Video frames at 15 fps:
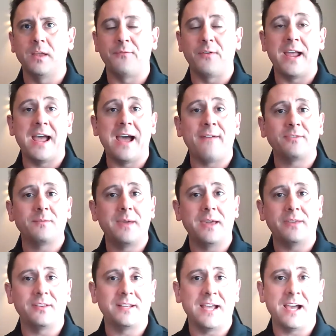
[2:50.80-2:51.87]
if I have to
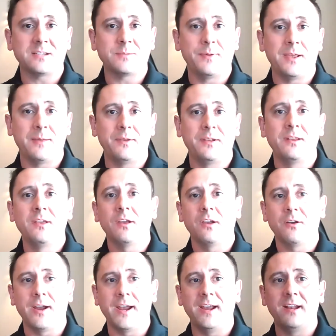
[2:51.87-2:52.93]
make the tax payment,
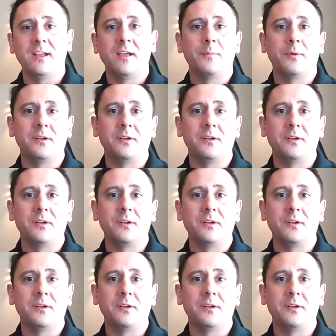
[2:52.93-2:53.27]
great.